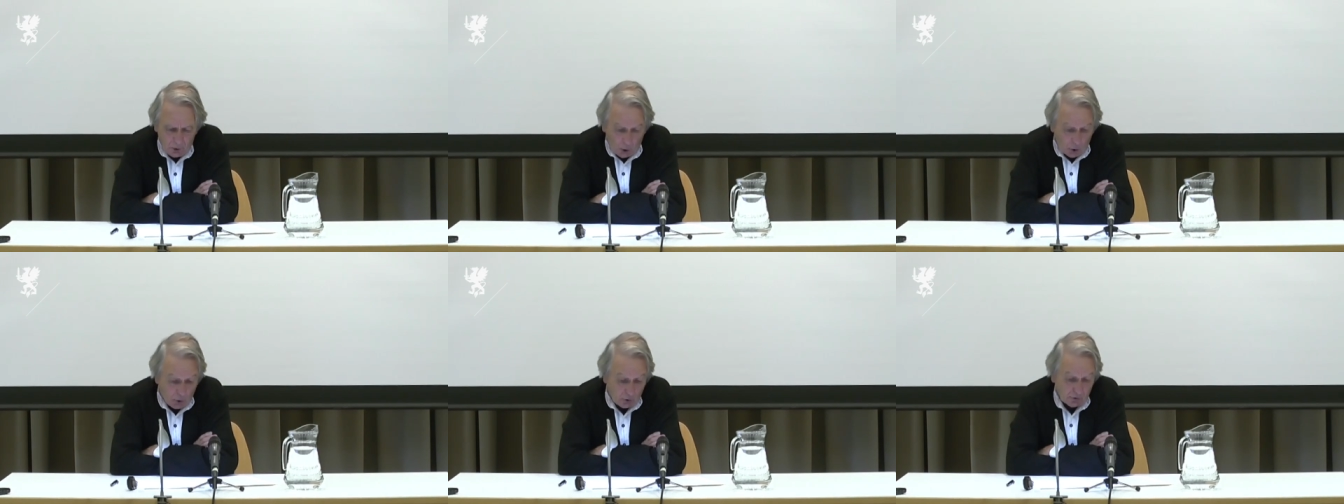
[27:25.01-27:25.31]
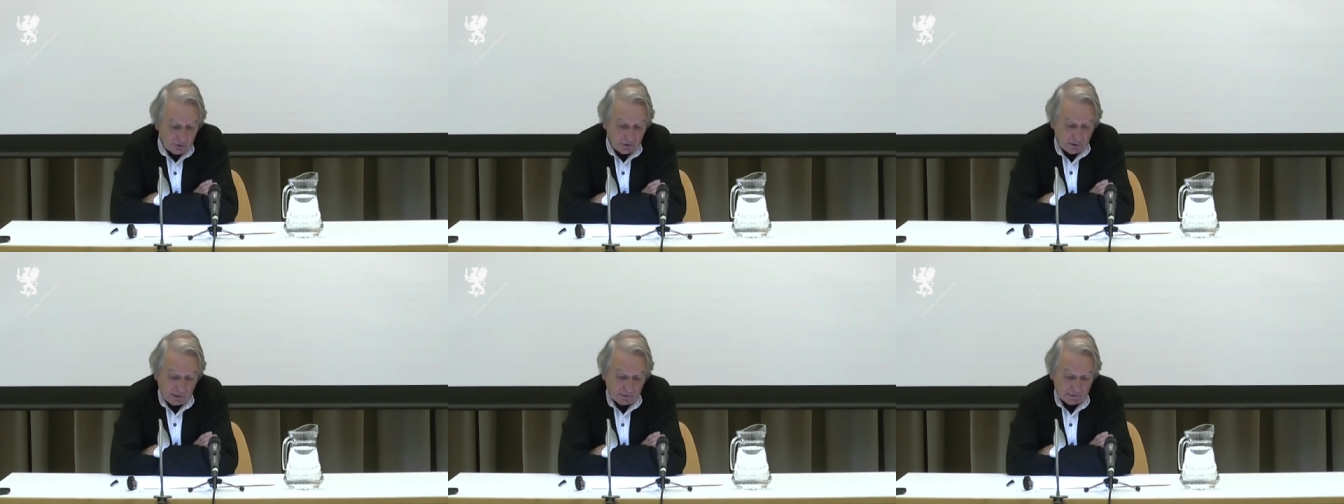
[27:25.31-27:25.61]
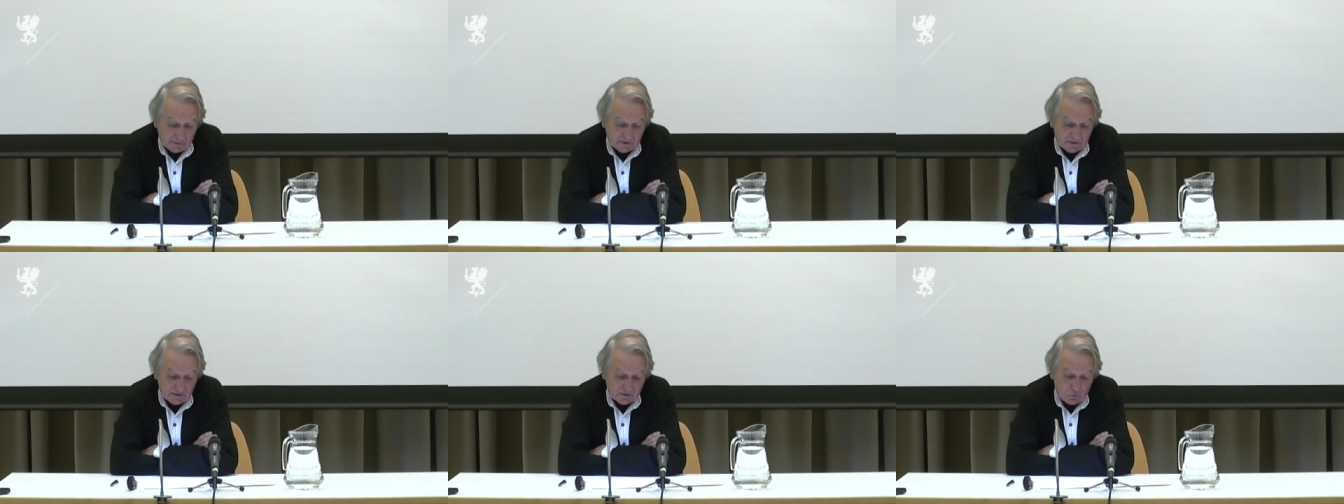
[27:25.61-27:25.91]
Her
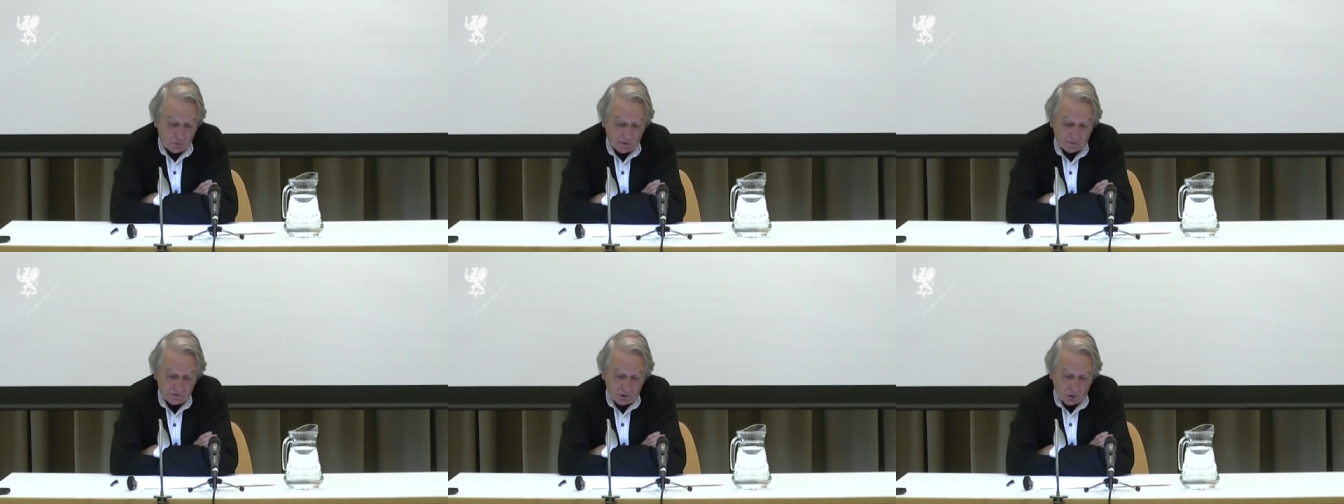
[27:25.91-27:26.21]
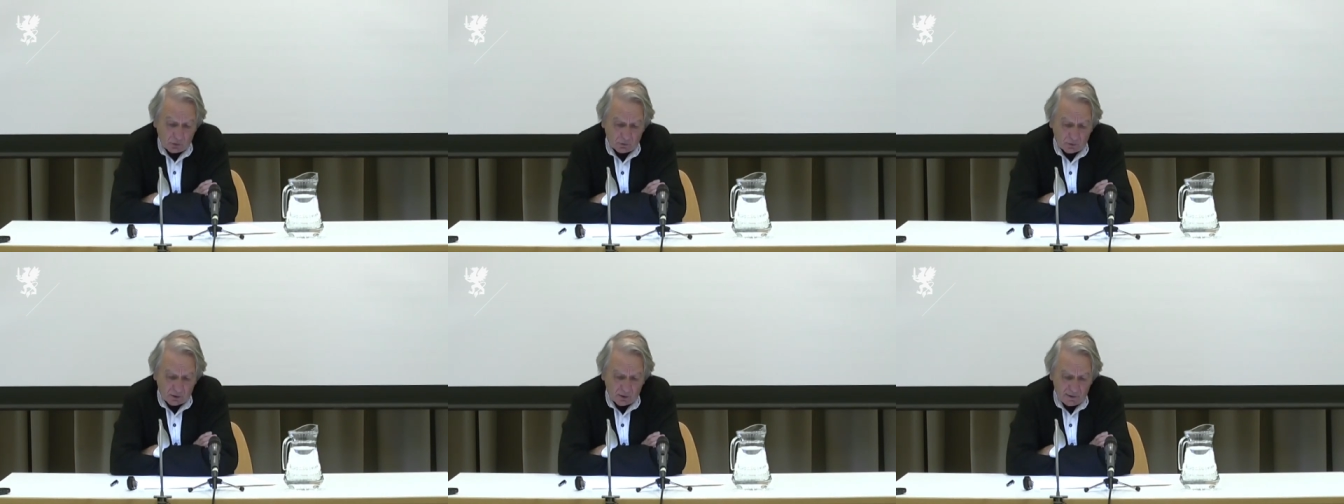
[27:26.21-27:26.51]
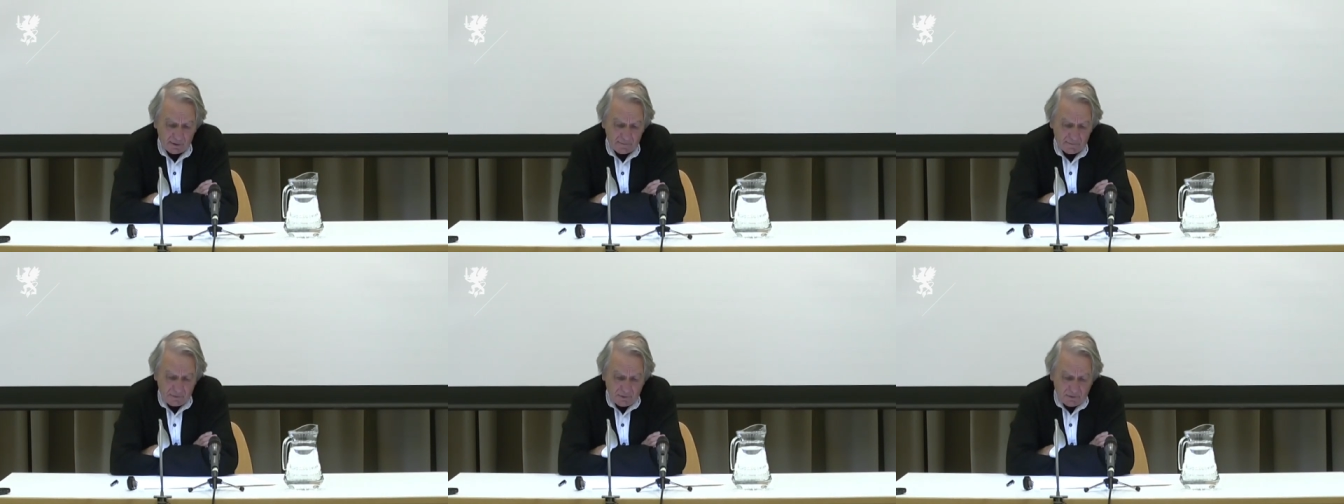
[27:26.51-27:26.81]
dance was
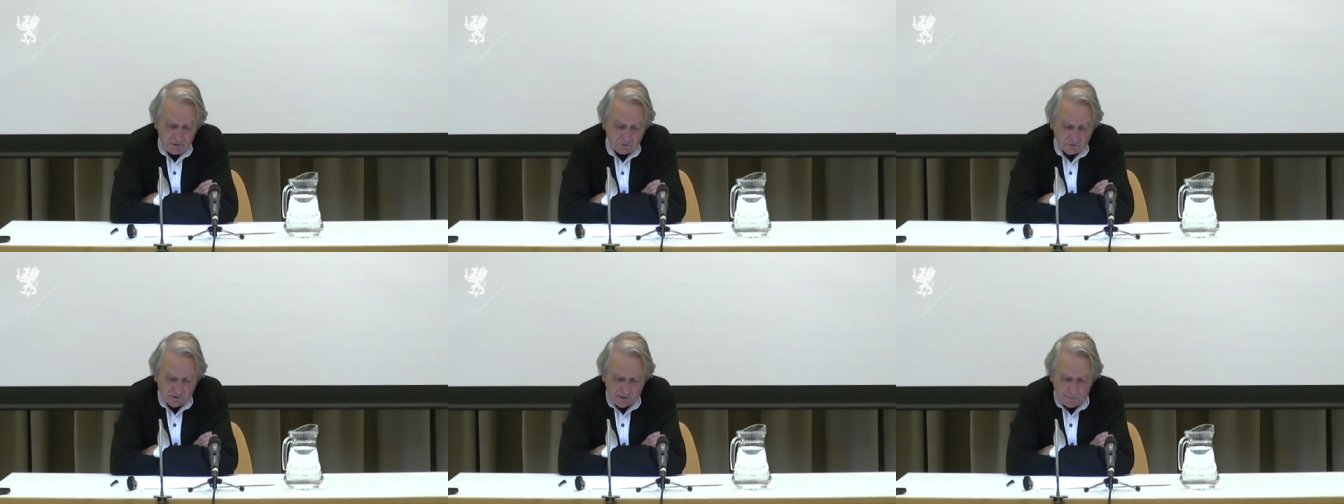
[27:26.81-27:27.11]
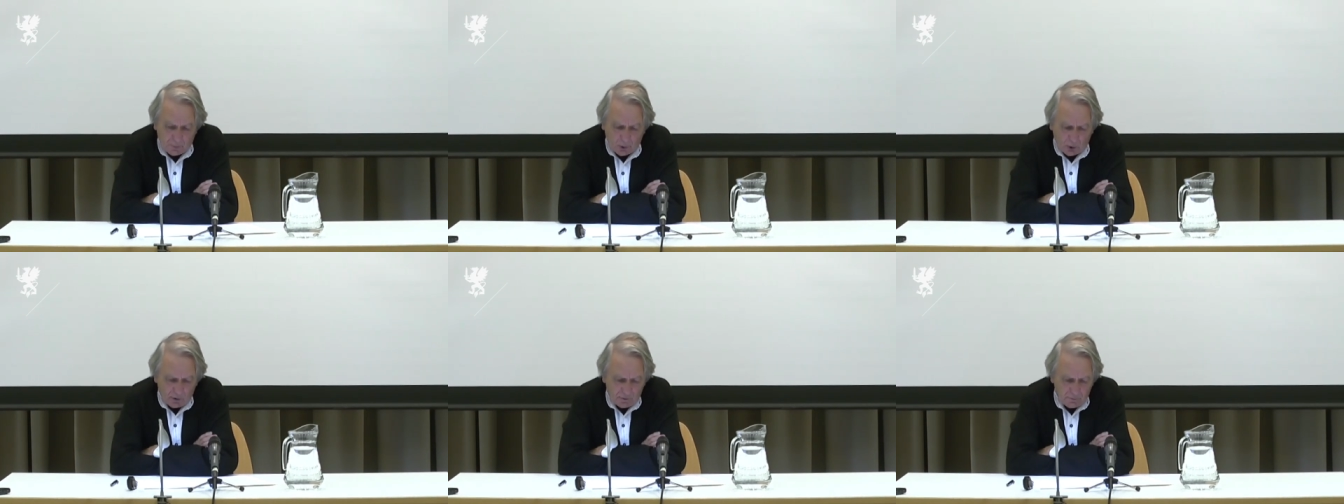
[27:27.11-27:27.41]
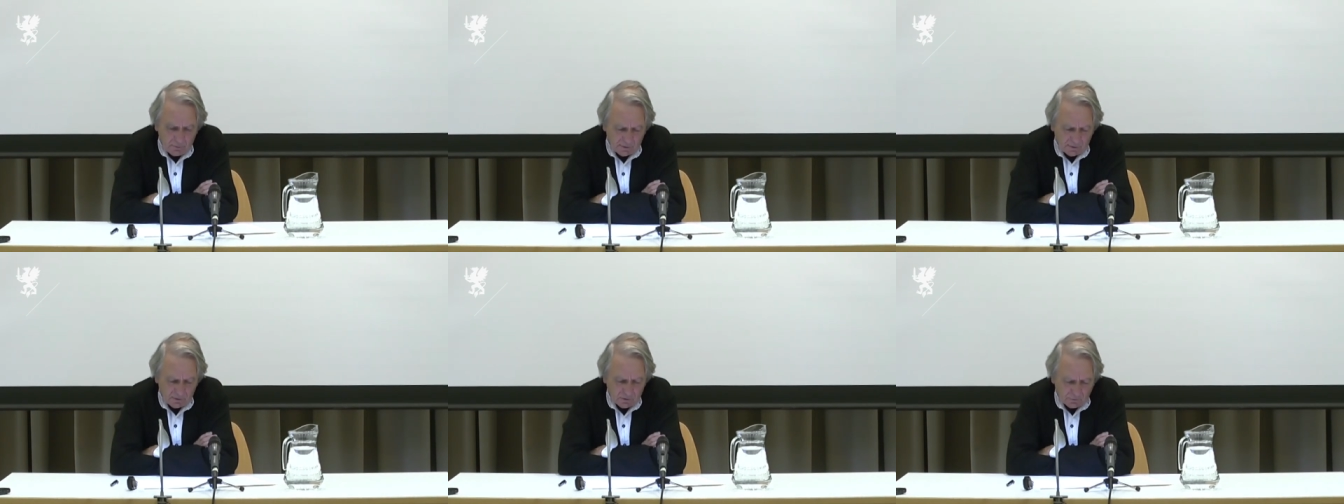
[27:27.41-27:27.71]
only the
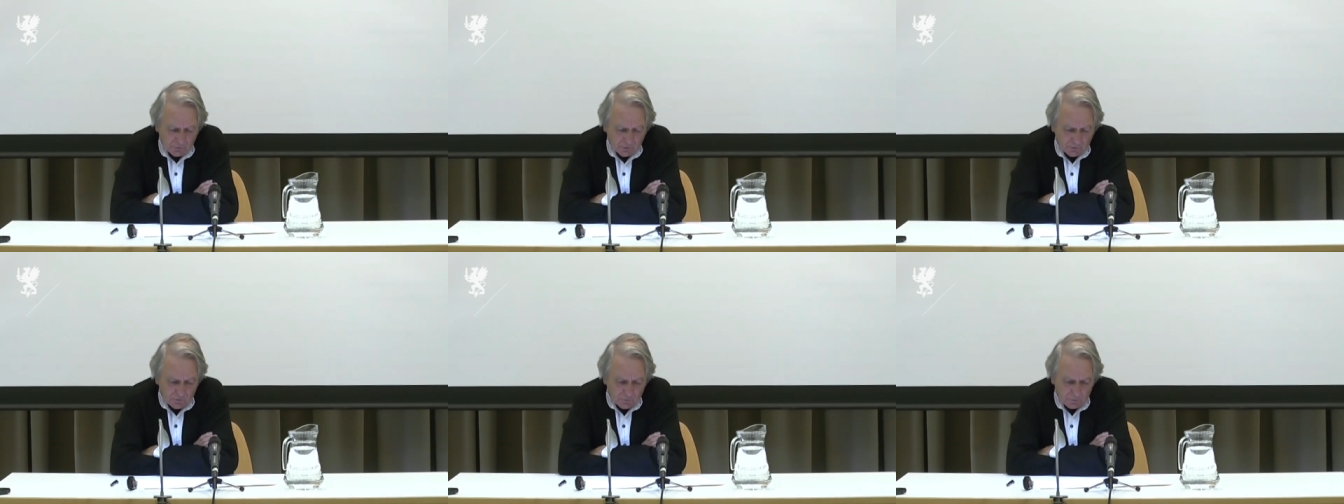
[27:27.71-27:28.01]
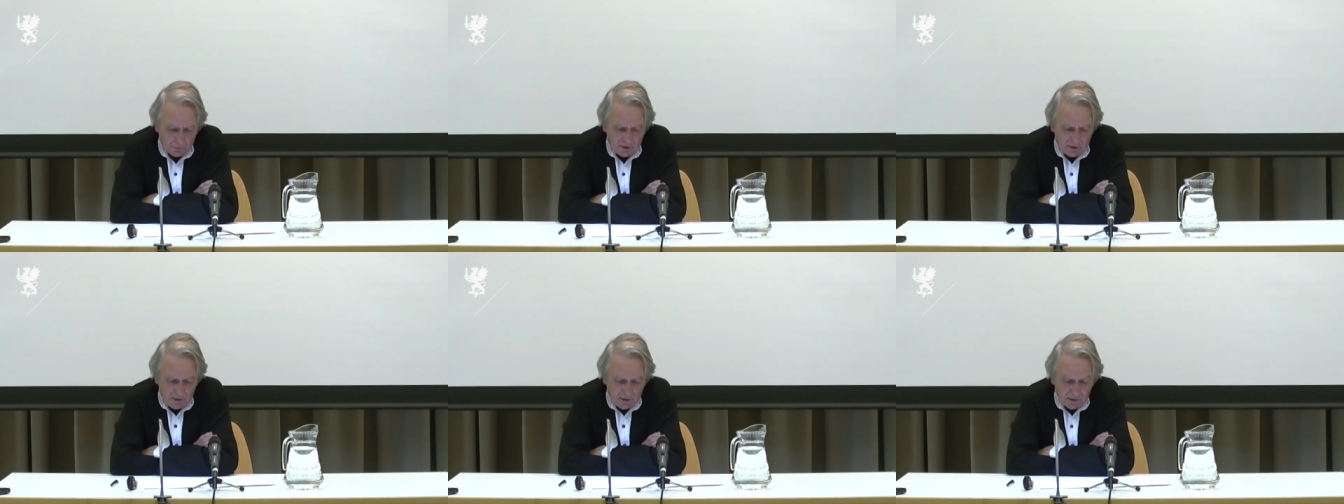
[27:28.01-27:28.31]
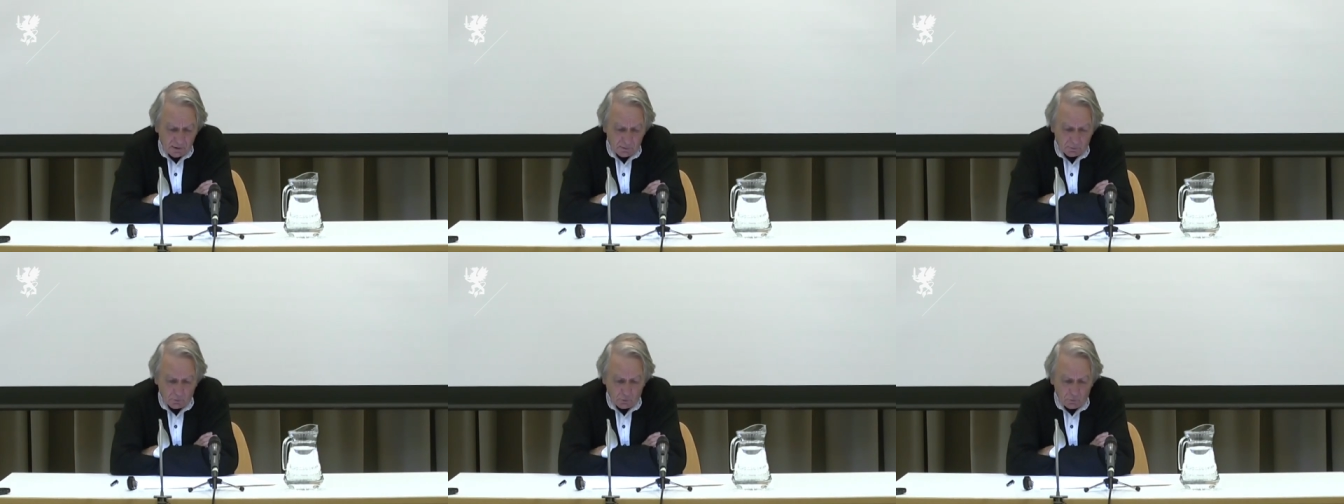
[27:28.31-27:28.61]
deployment of a
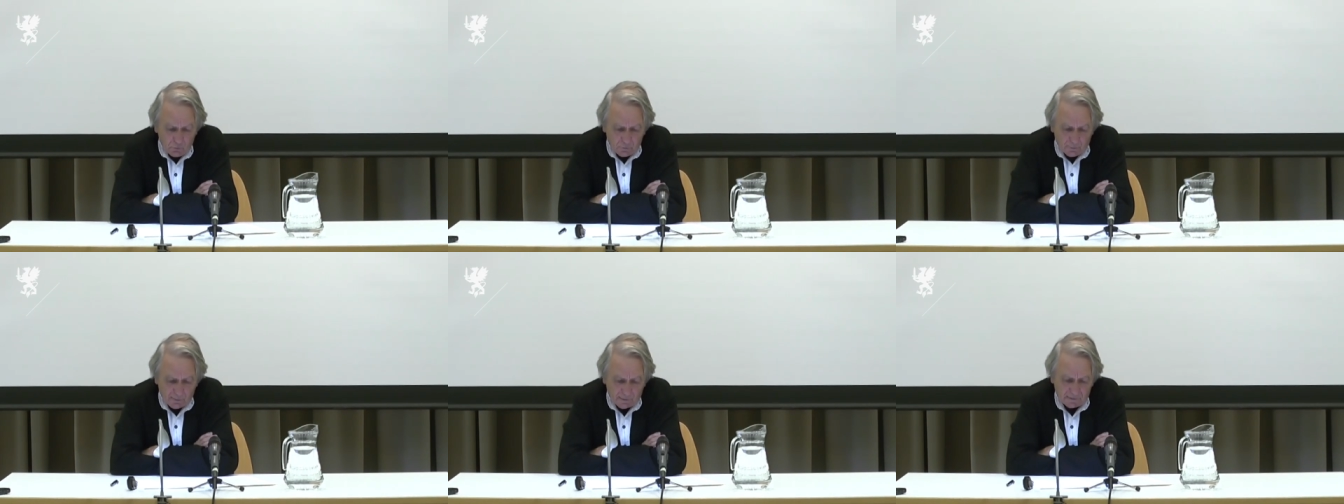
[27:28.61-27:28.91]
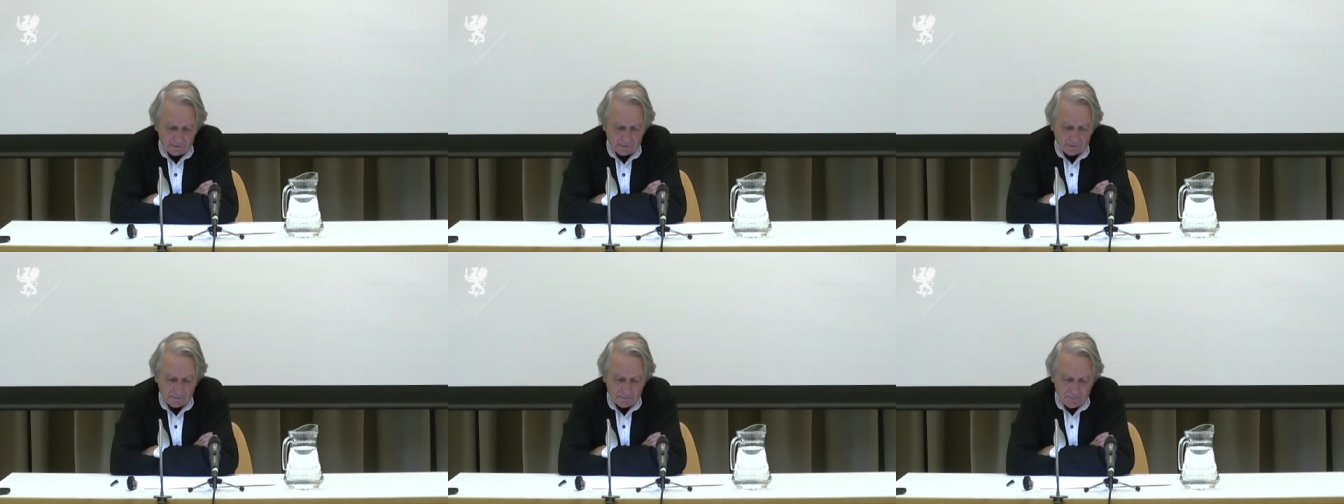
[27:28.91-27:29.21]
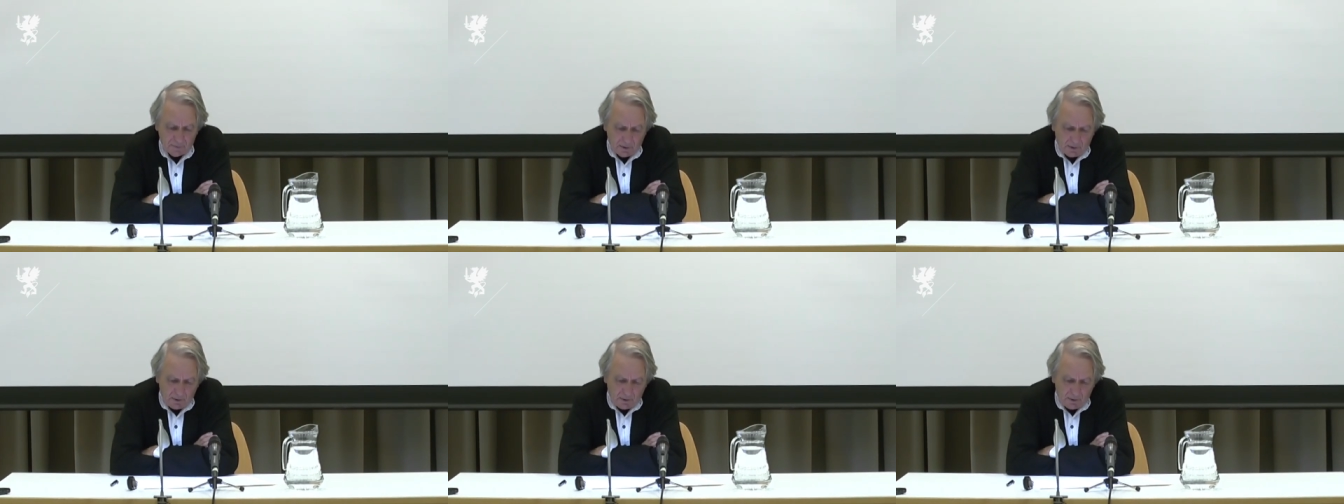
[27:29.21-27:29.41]
spinning movement